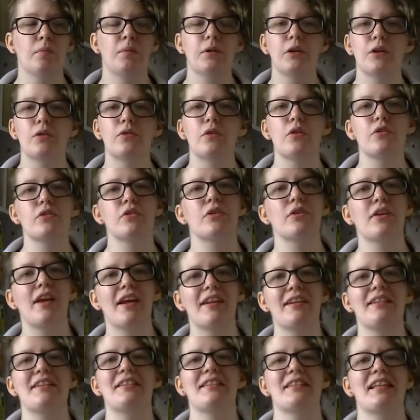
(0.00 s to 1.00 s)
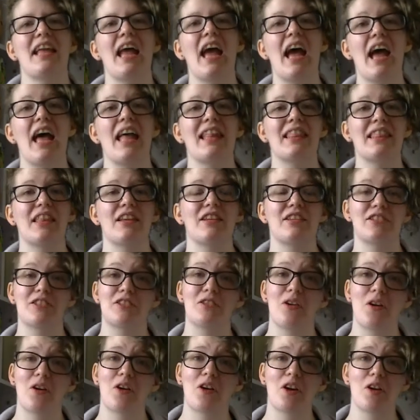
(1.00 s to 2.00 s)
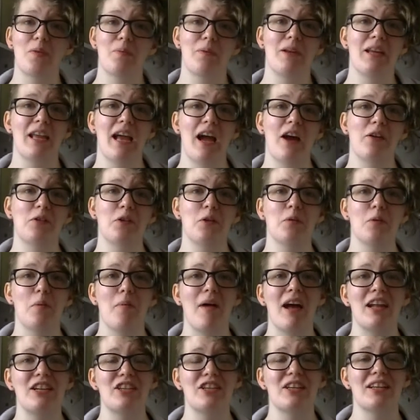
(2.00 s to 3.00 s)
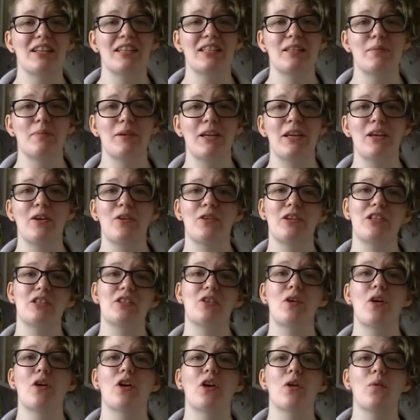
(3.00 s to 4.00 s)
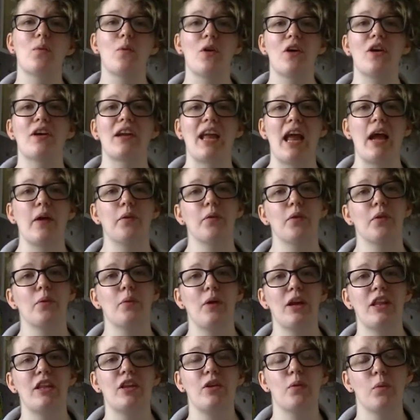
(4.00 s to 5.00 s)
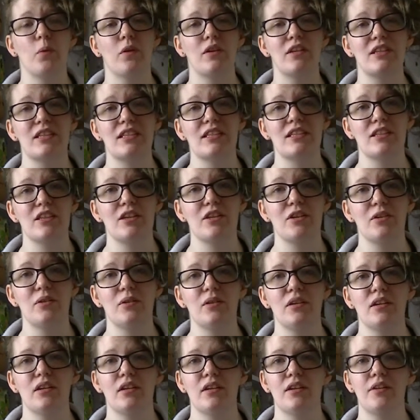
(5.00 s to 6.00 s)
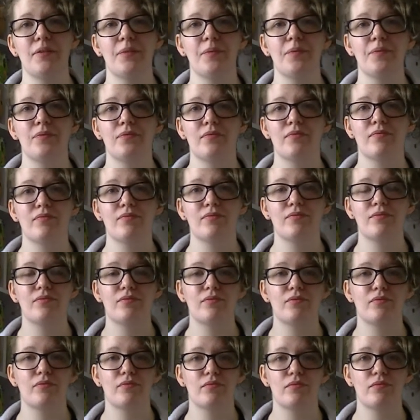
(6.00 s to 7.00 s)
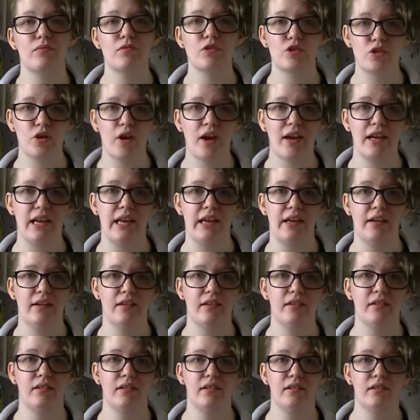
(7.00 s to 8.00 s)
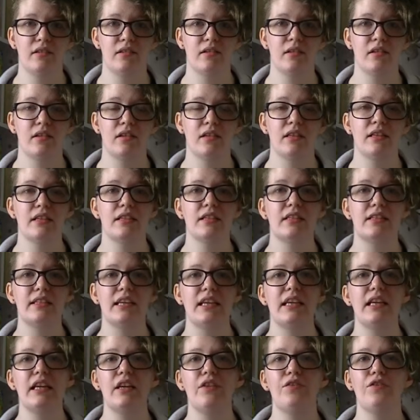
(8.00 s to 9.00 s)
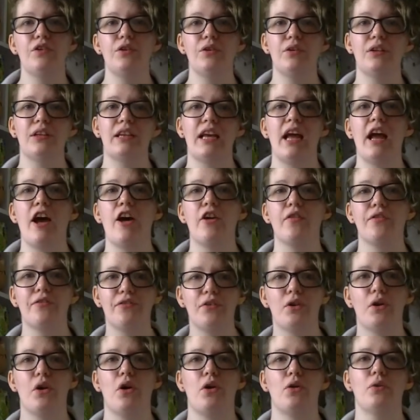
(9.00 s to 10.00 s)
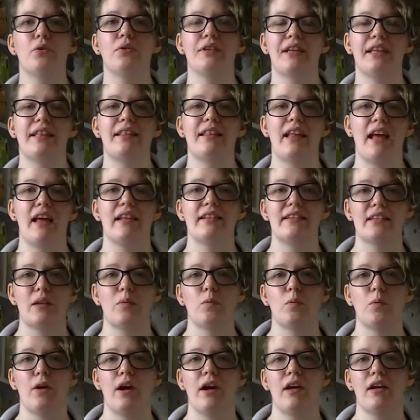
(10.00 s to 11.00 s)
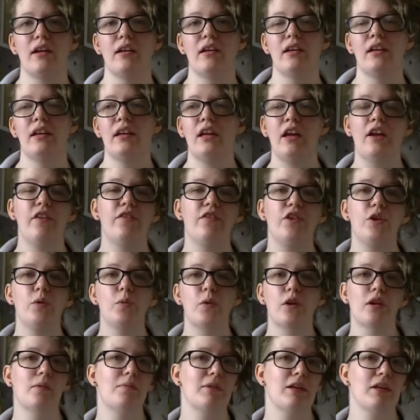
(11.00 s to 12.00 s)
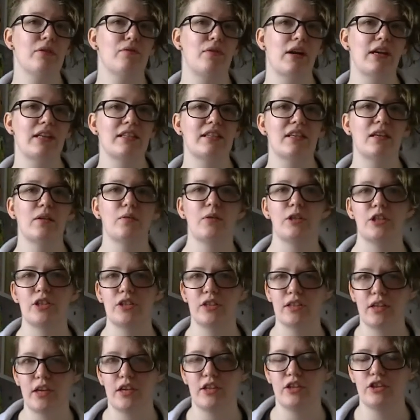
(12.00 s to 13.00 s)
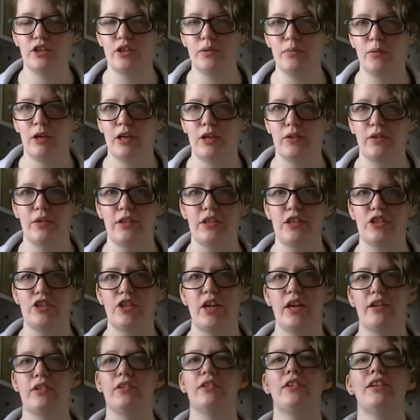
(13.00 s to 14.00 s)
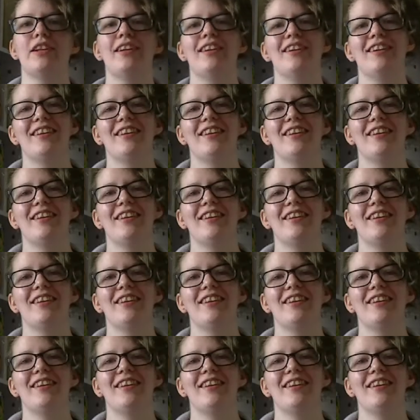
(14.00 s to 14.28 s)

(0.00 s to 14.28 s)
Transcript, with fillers: but you're also kind of scared that it's not going to be how you imagine it to be or it's not going to work out the way that you want it to. Try it. See if you can get a foothold in there somewhere. If you want to be a writer, which is I assume why you're on this channel,